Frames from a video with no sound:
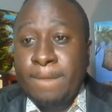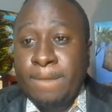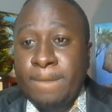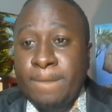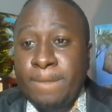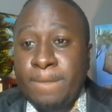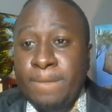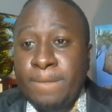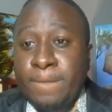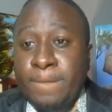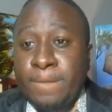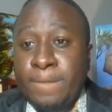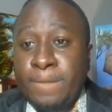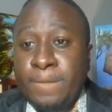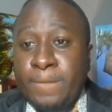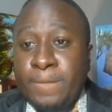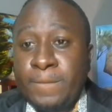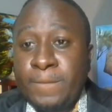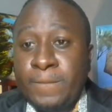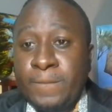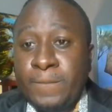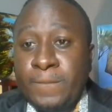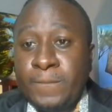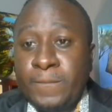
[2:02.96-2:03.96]

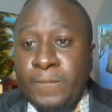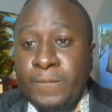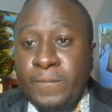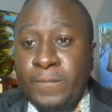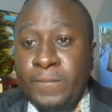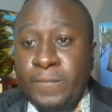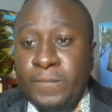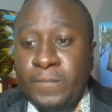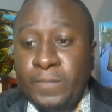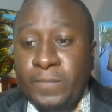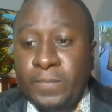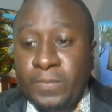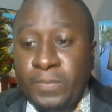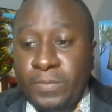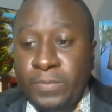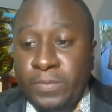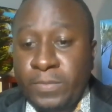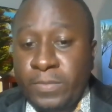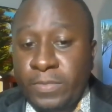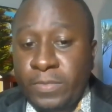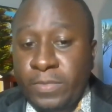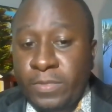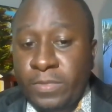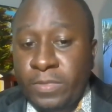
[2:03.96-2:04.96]

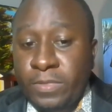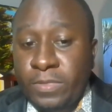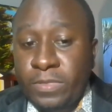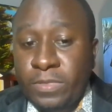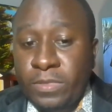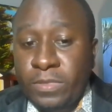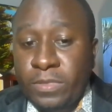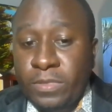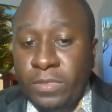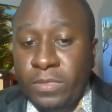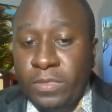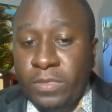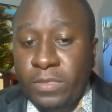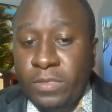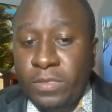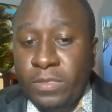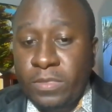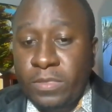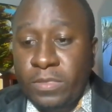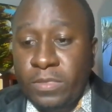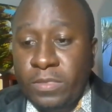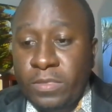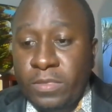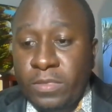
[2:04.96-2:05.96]

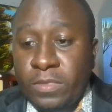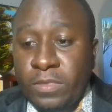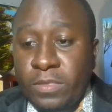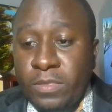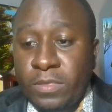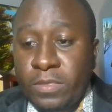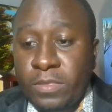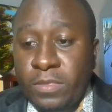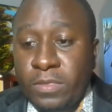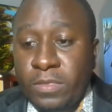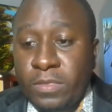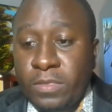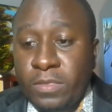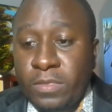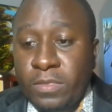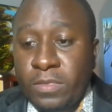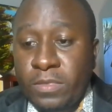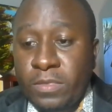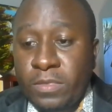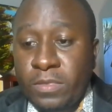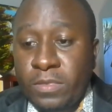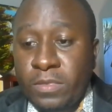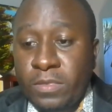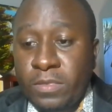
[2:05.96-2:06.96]

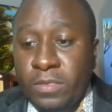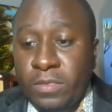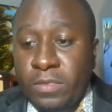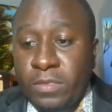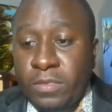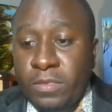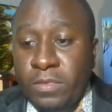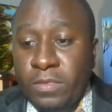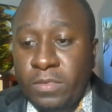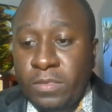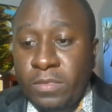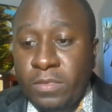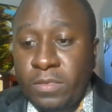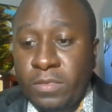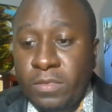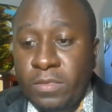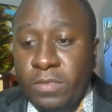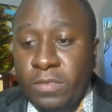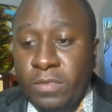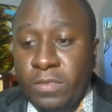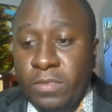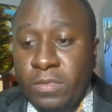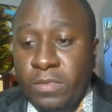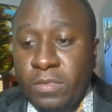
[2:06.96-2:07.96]

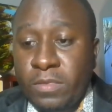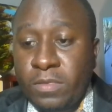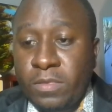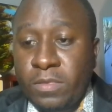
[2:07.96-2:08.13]
[no speech]